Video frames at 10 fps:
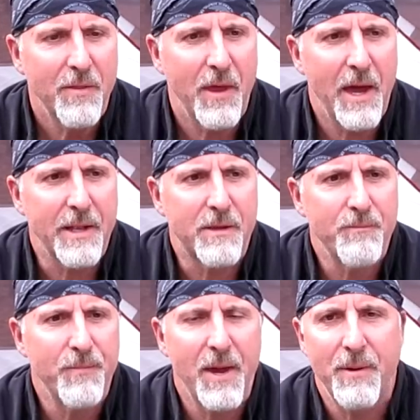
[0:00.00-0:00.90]
that
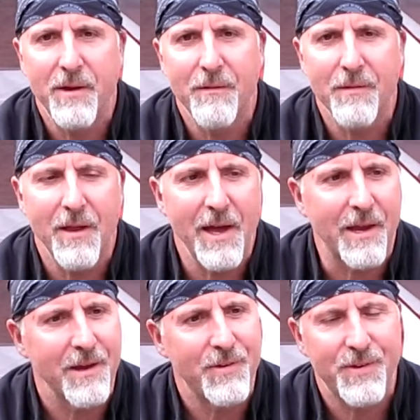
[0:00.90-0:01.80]
maybe you don't
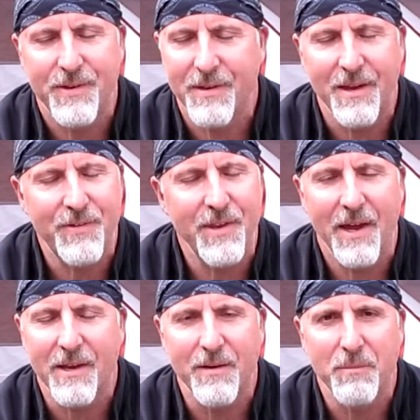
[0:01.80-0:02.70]
like, that's
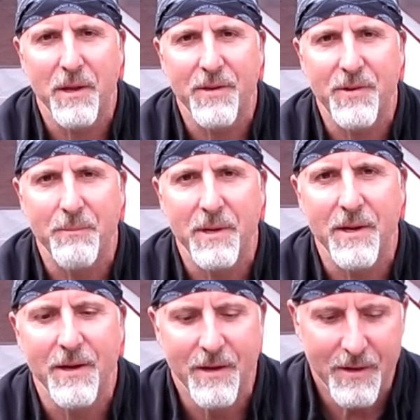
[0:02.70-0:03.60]
not a good place to be.